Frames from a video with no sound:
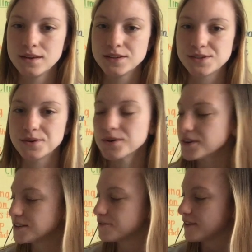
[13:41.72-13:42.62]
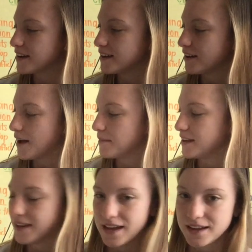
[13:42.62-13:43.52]
So in order to find out how
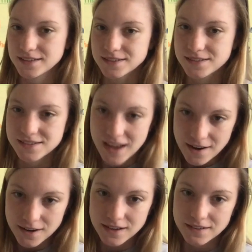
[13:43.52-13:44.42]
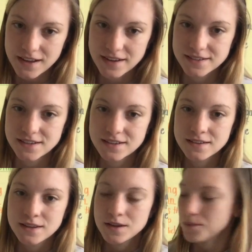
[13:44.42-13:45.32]
many cans Sarah collected,
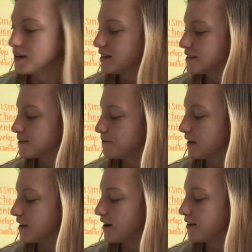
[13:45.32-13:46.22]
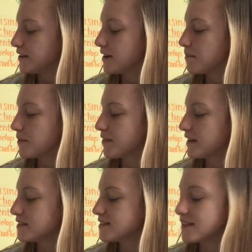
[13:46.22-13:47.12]
we need to figure out a number
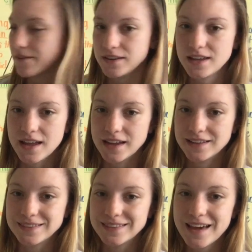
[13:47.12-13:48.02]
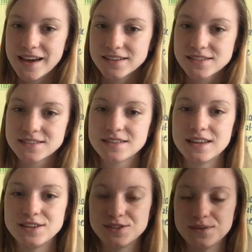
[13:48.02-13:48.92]
that is 78 less
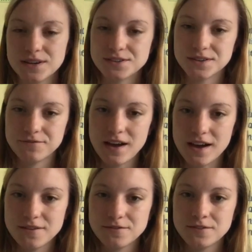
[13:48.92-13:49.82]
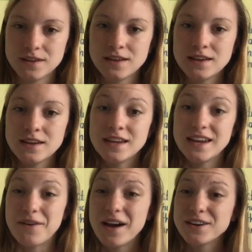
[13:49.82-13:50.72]
than 205.
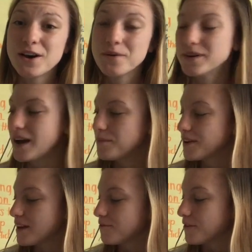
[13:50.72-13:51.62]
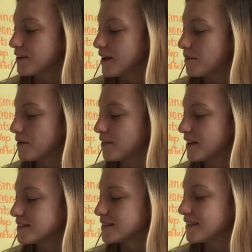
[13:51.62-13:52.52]
Now, I know when I'm looking for a number
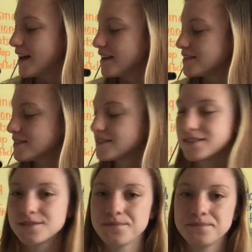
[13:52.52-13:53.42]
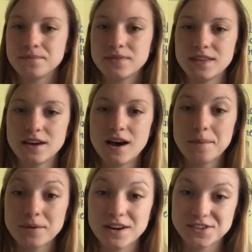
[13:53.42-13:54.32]
that's less, the
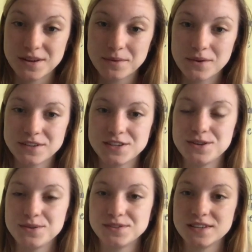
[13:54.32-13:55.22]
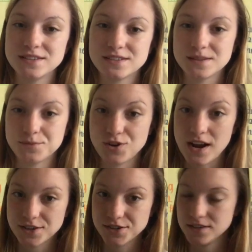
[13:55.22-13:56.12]
operation I'm going to use is
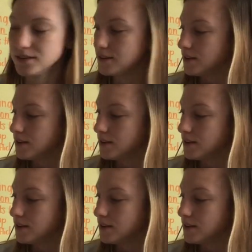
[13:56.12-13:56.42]
subtraction.